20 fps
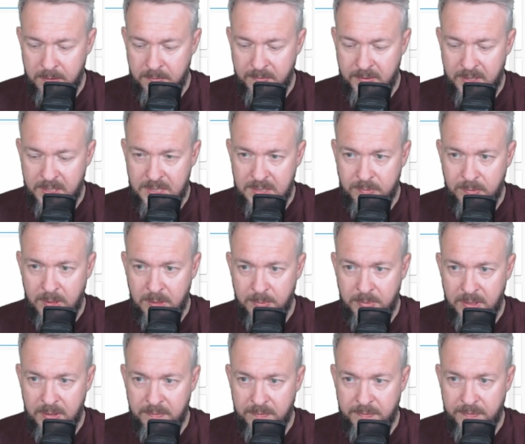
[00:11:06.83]
Device will
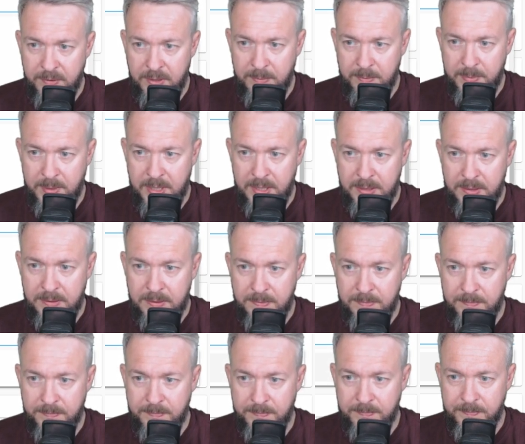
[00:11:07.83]
be FreePad.
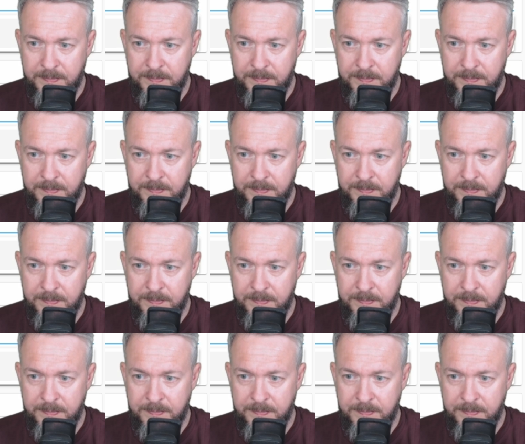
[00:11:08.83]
